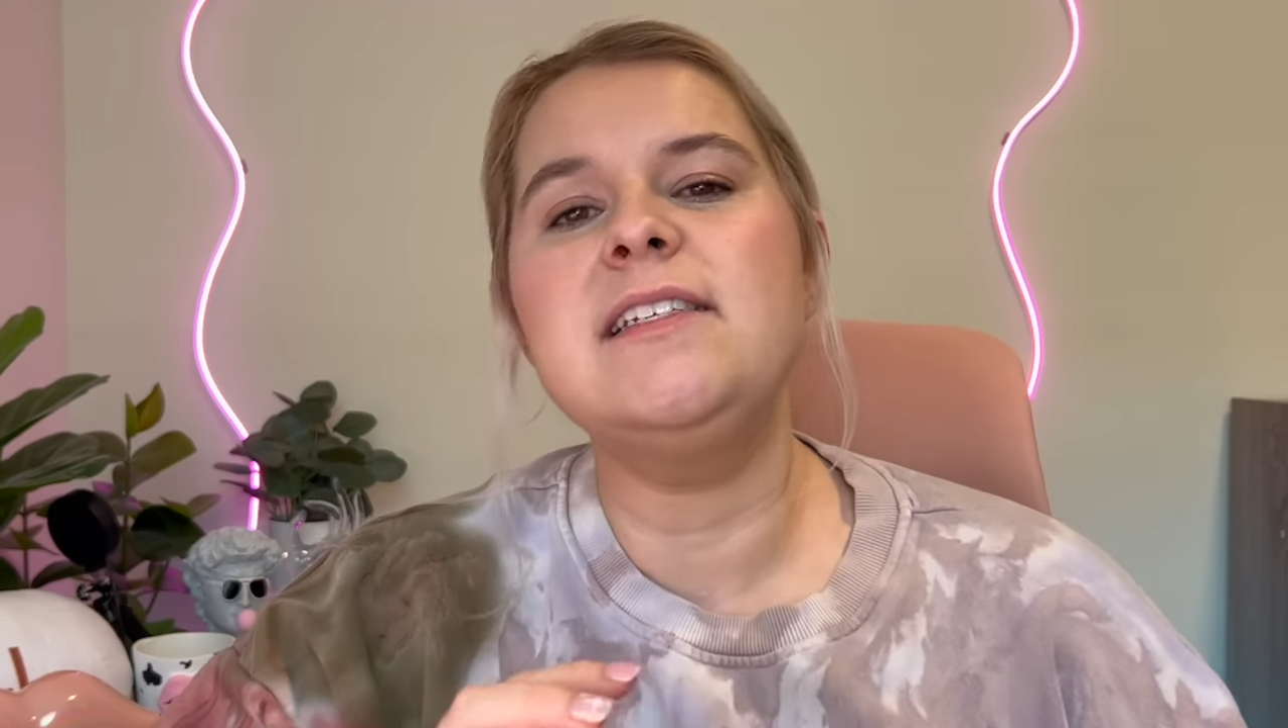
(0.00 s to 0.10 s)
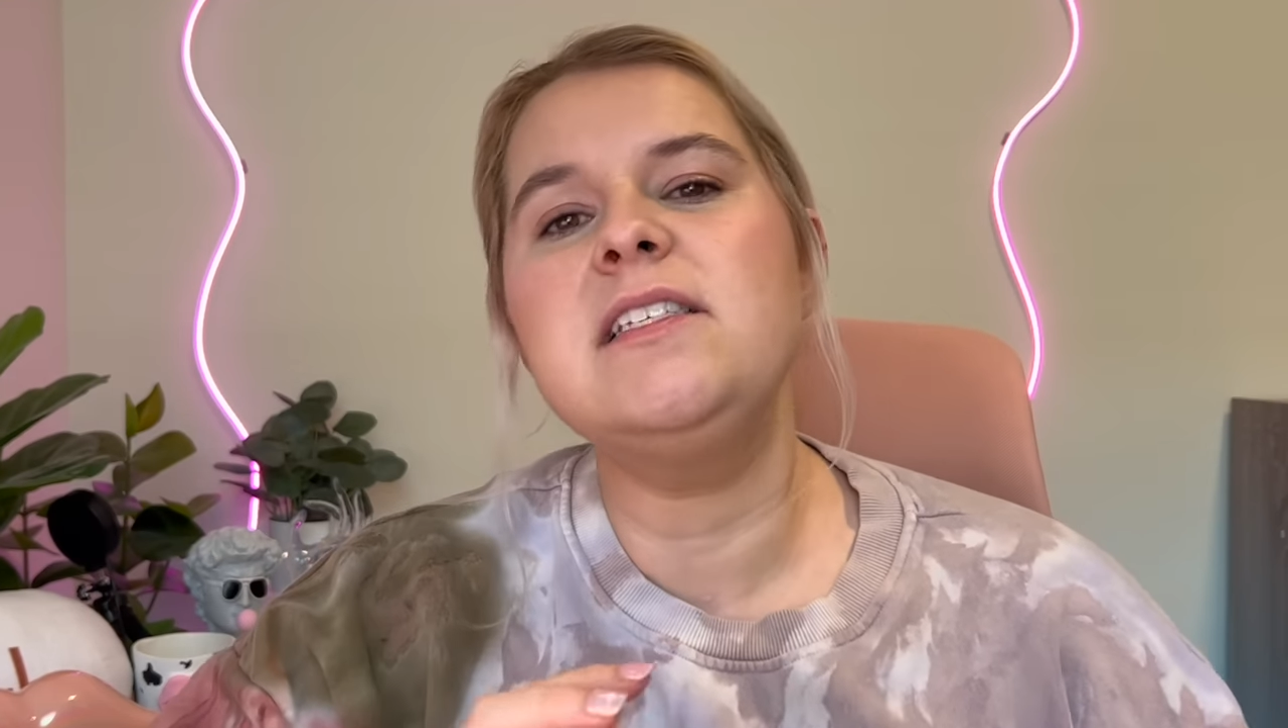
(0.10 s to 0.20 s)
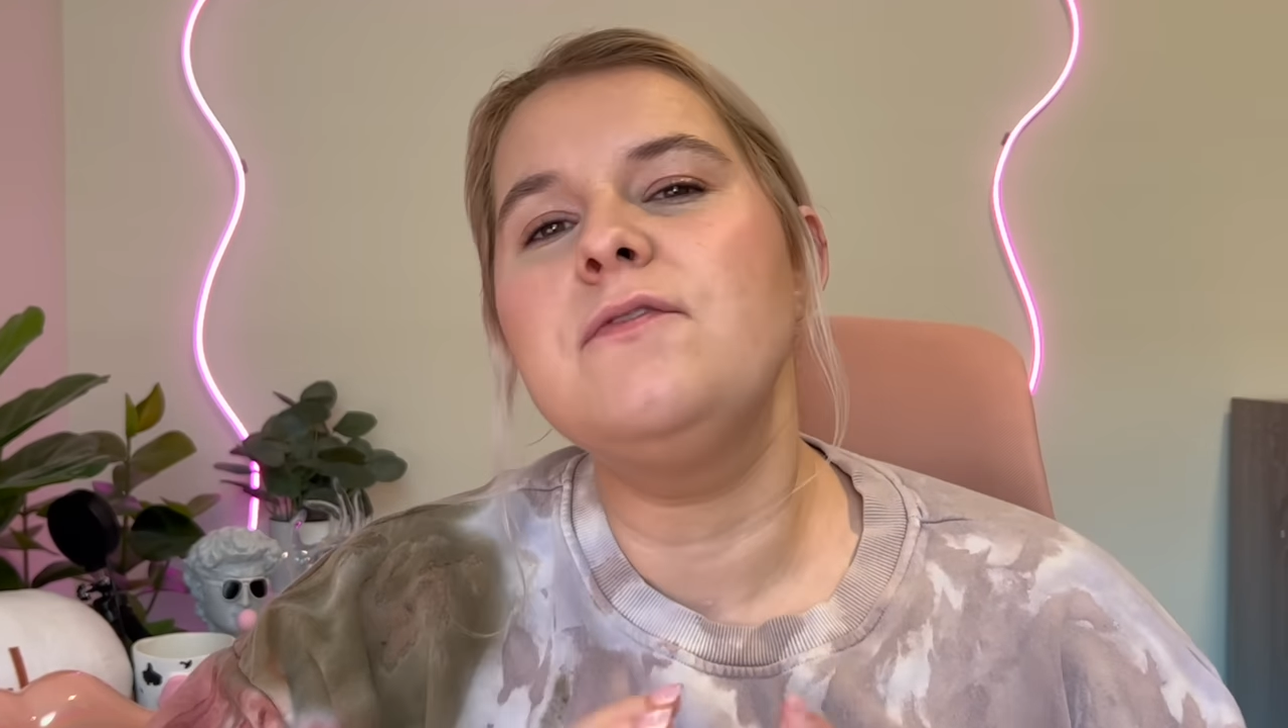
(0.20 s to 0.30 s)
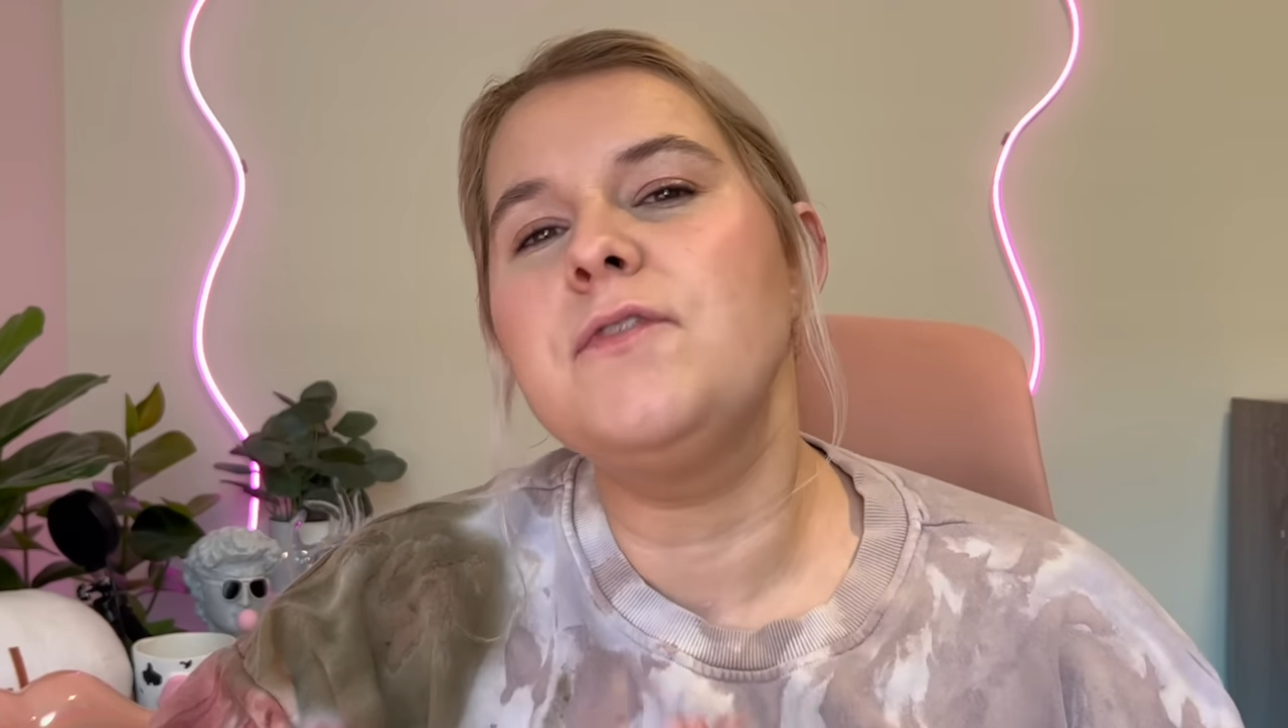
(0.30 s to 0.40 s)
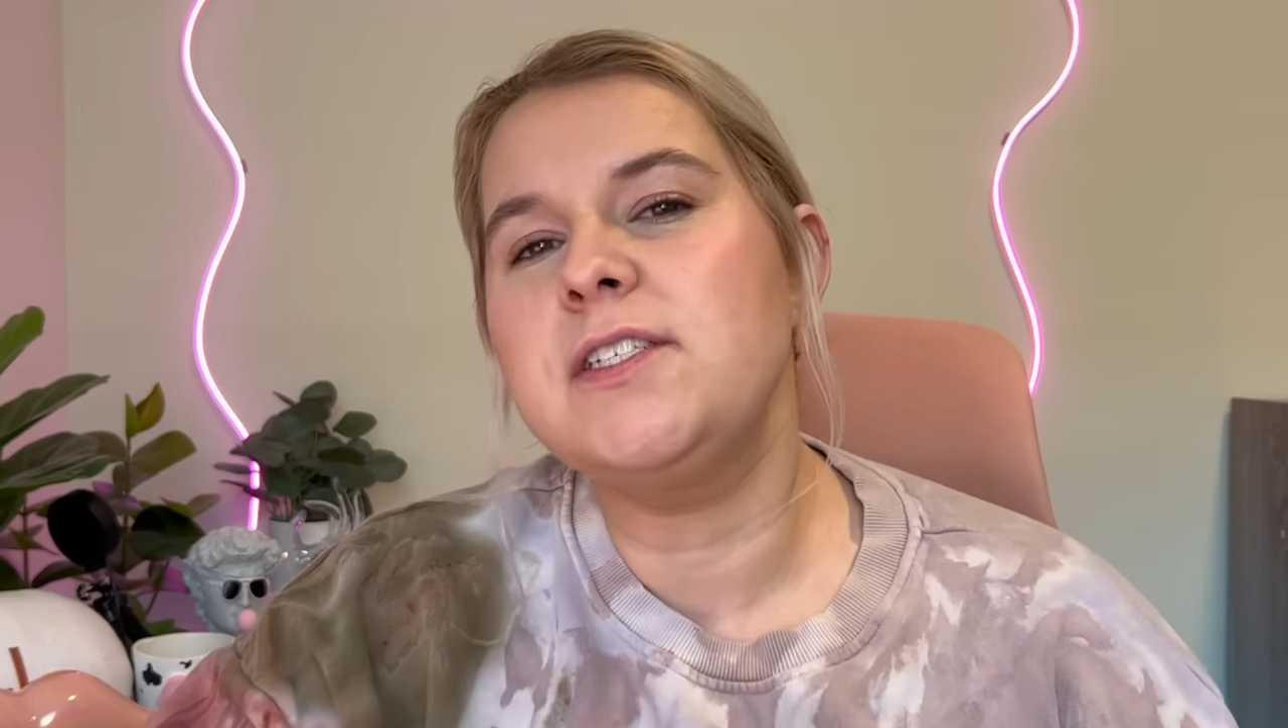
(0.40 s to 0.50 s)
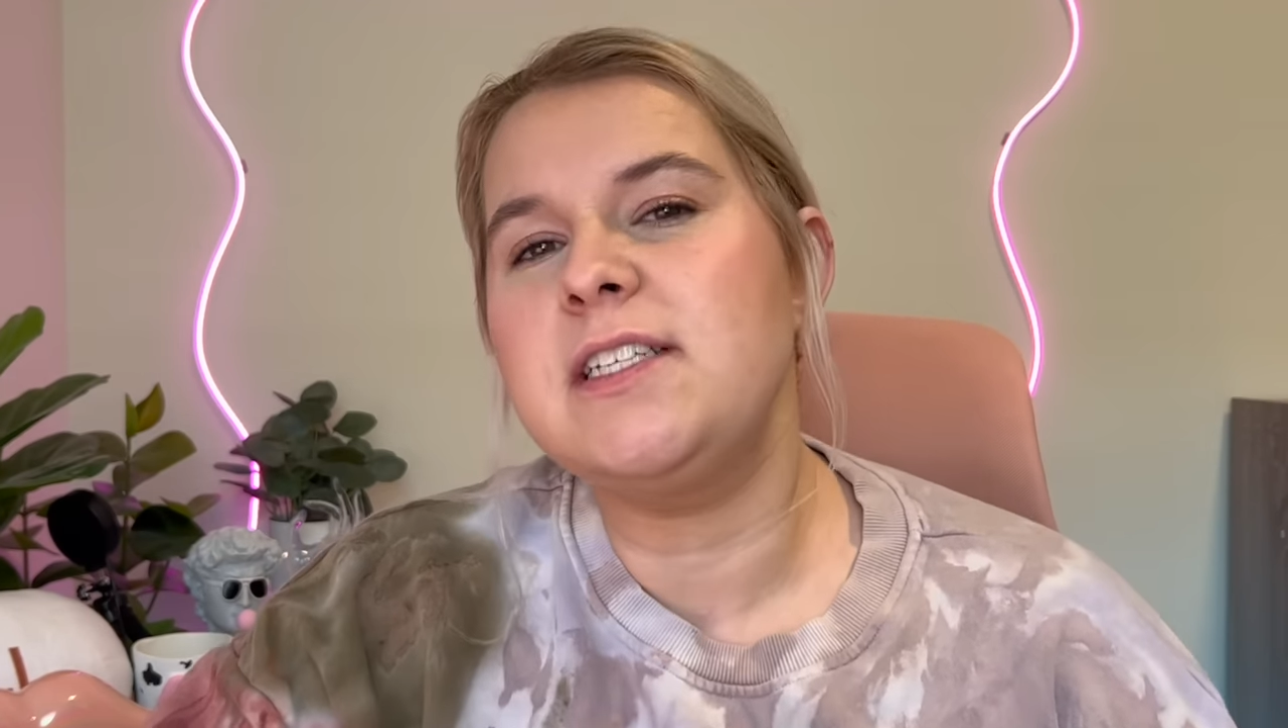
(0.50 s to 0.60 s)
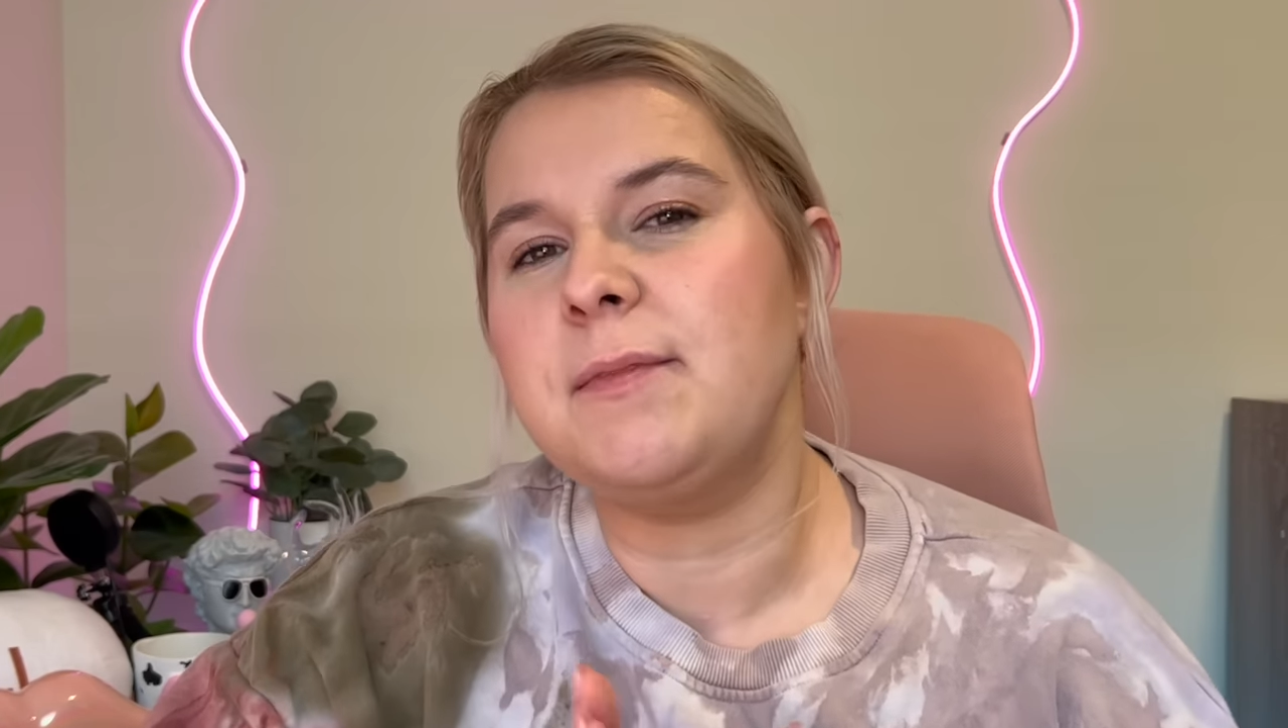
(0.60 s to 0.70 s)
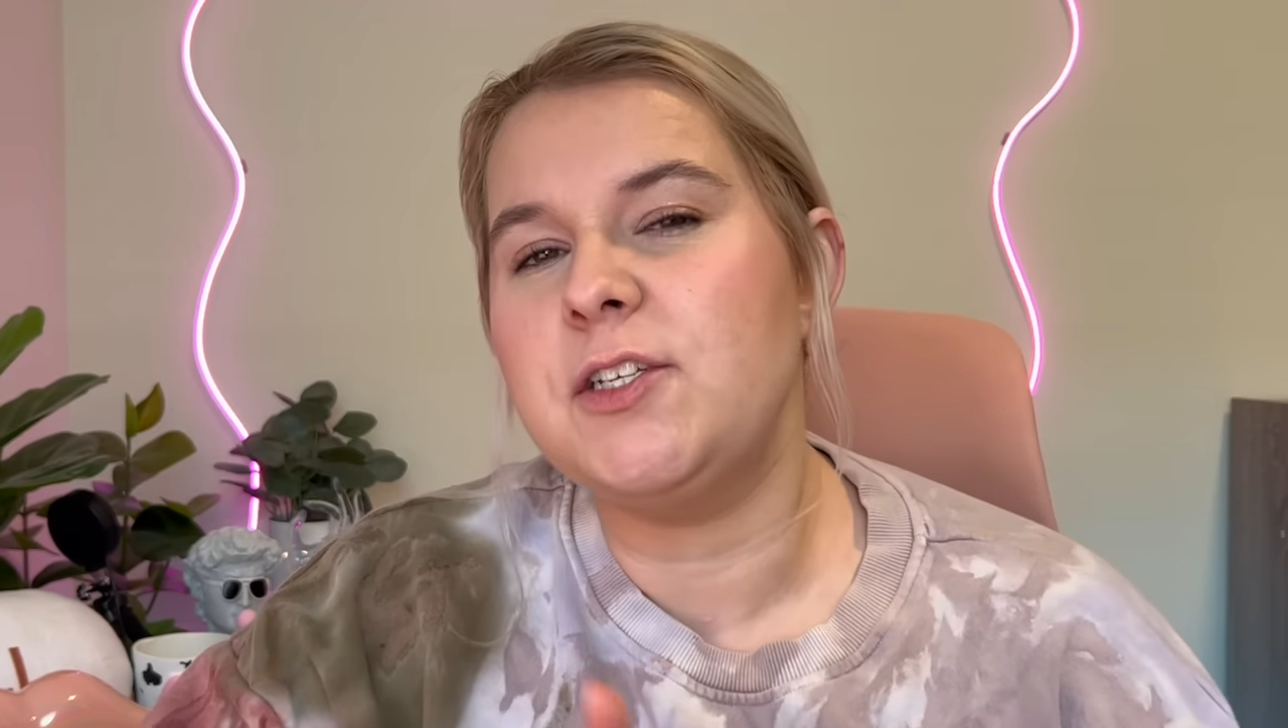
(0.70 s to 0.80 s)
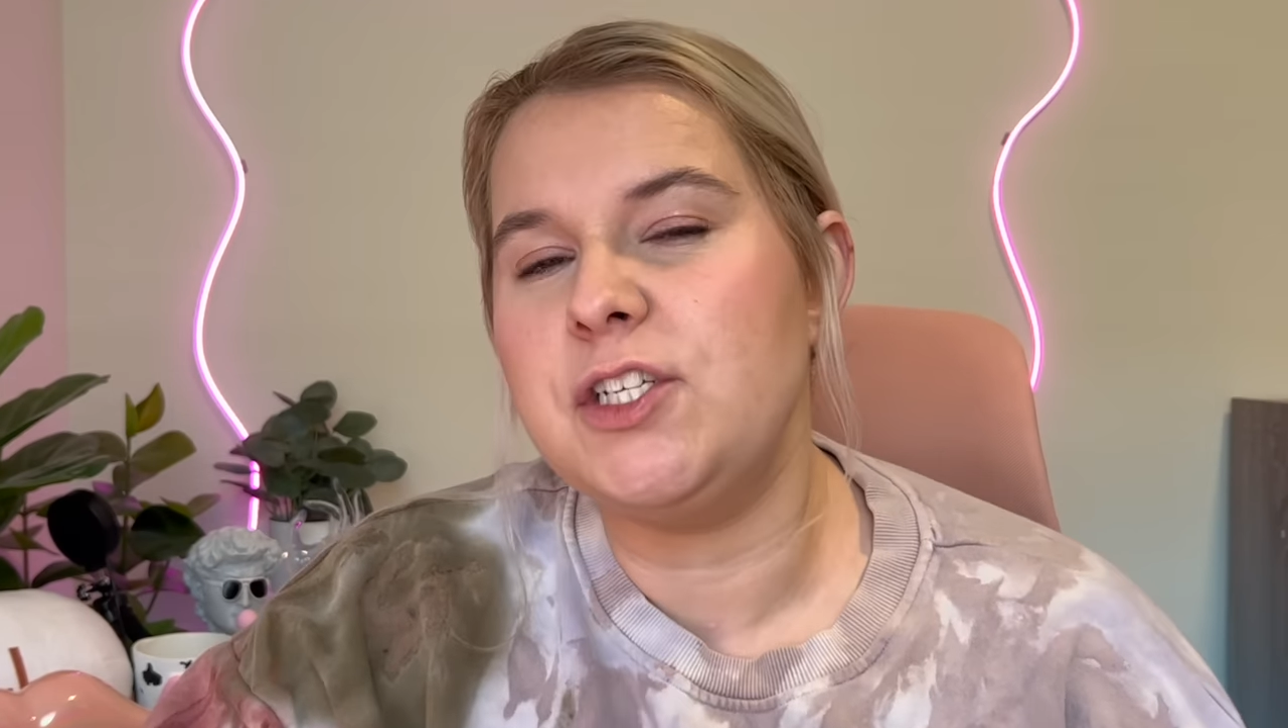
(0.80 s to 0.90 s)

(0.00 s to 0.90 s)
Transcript: this the first time that